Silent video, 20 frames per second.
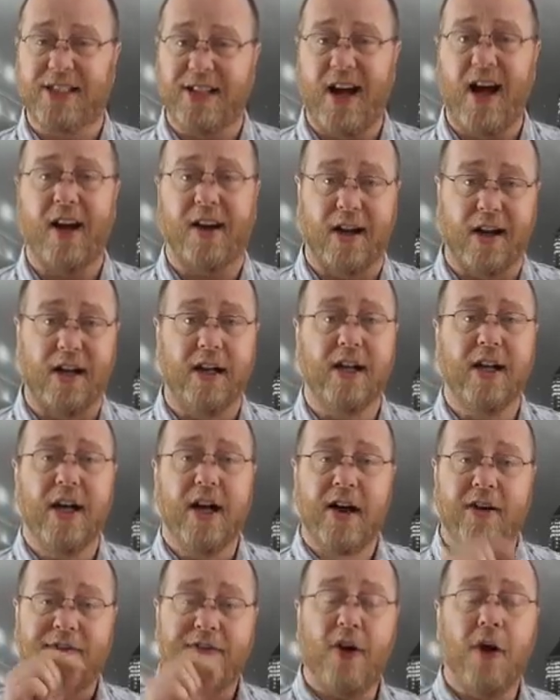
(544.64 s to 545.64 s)
a tunnel
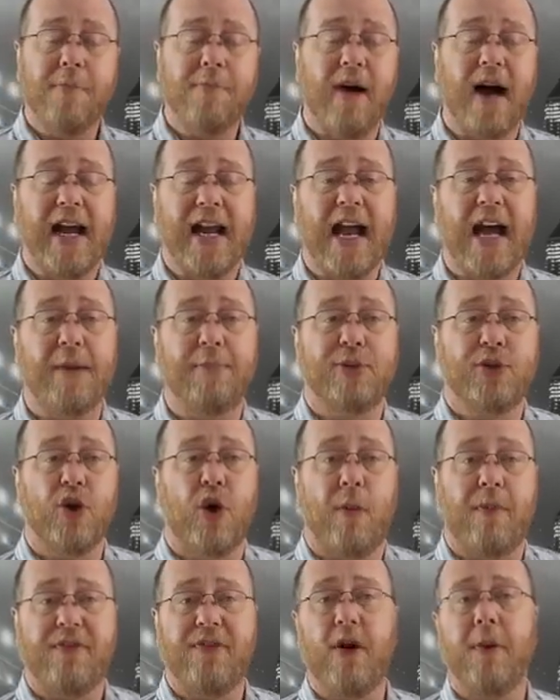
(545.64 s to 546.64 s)
from my
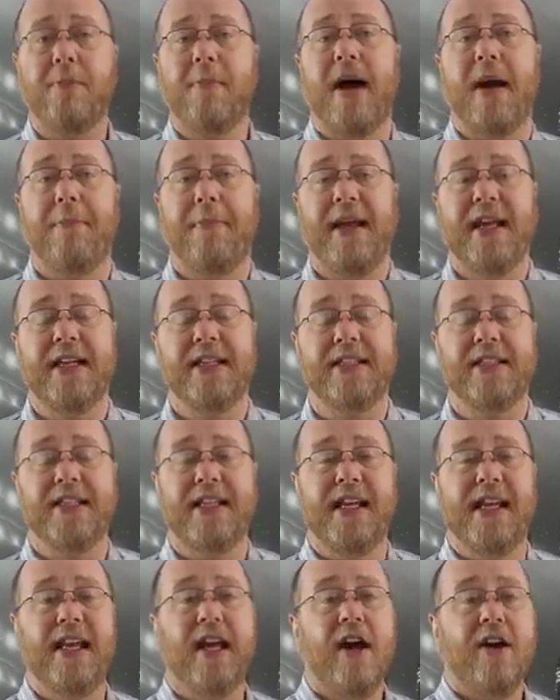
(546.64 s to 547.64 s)
laptop, from my
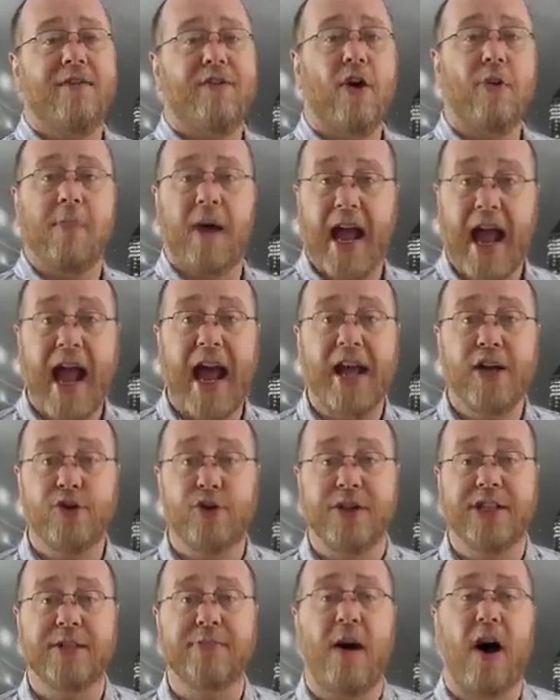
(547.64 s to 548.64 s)
PC, from my
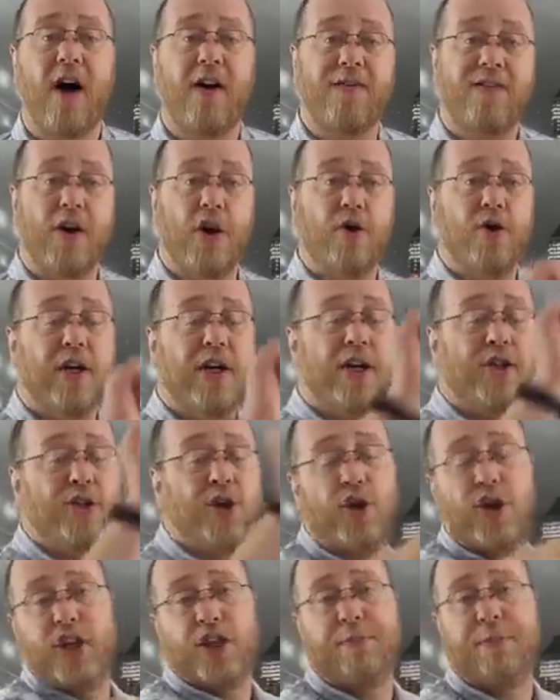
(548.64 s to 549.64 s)
Android smartphone
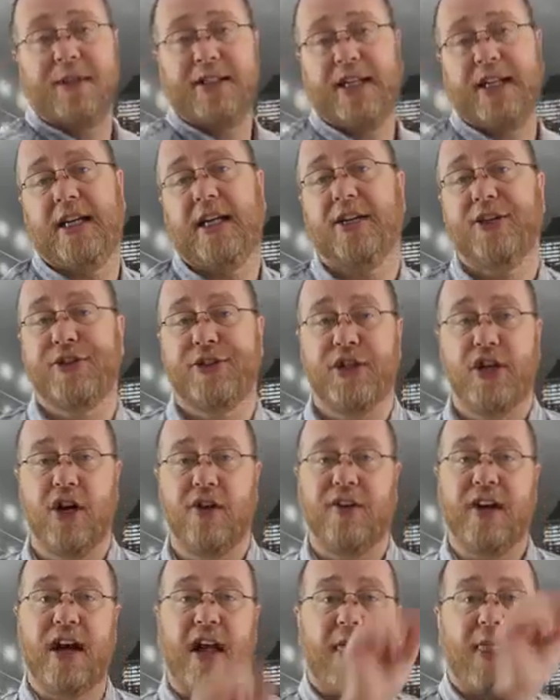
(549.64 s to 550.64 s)
to this particular
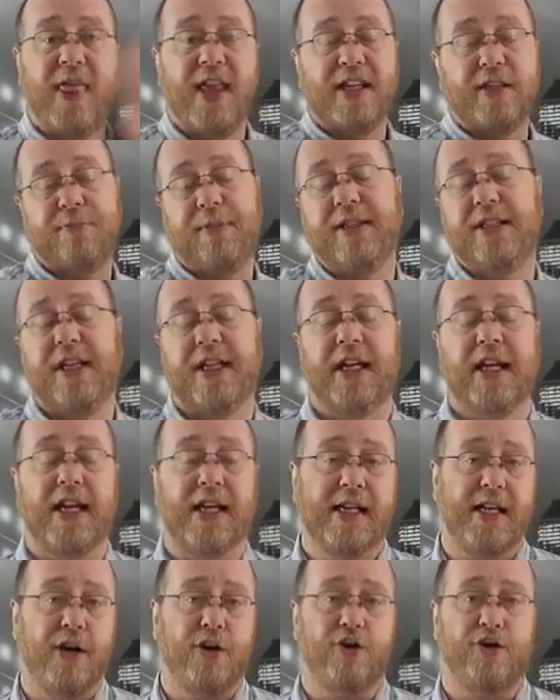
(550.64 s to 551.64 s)
server in this
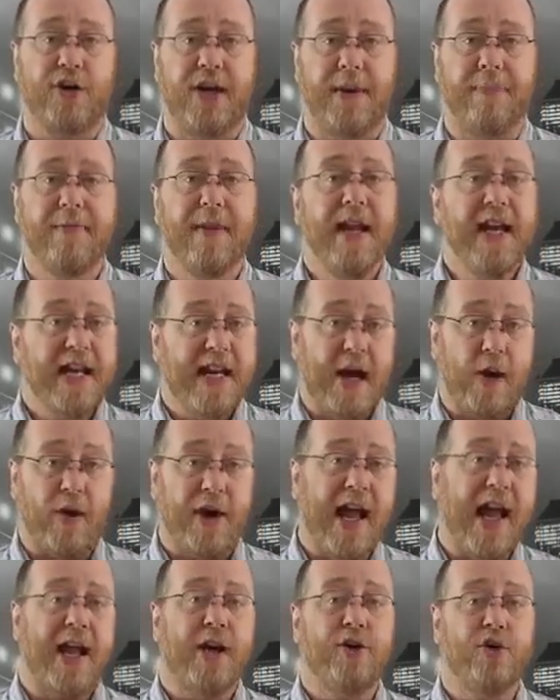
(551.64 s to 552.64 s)
particular country. Now
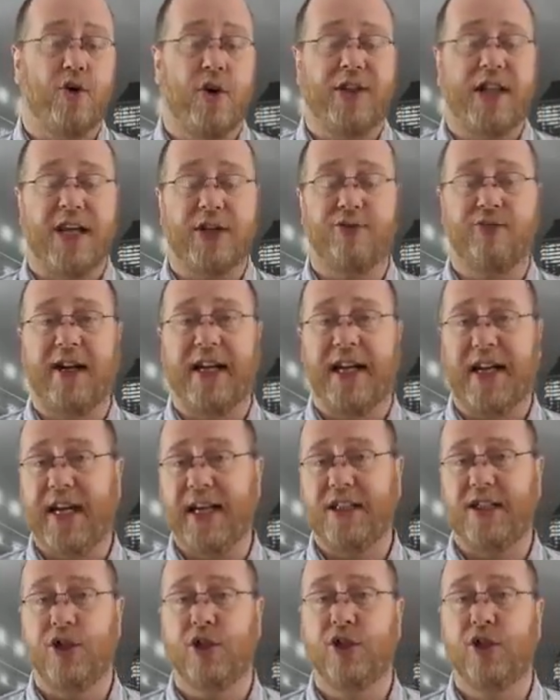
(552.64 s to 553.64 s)
on Android, that's really
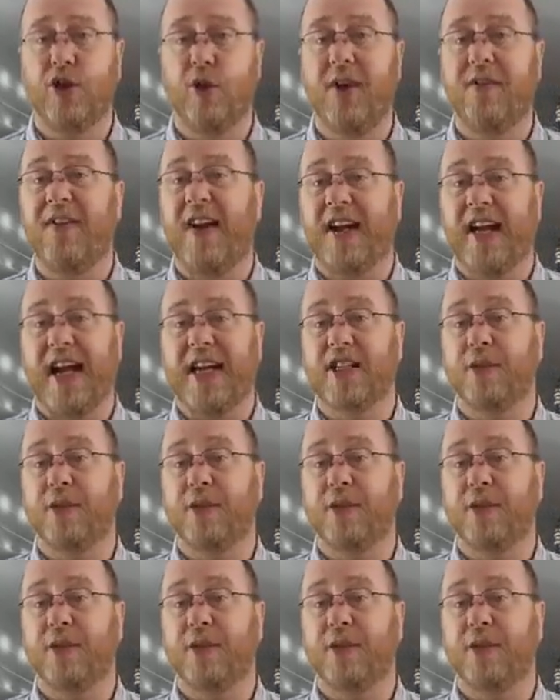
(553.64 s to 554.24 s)
easy to do. In fact,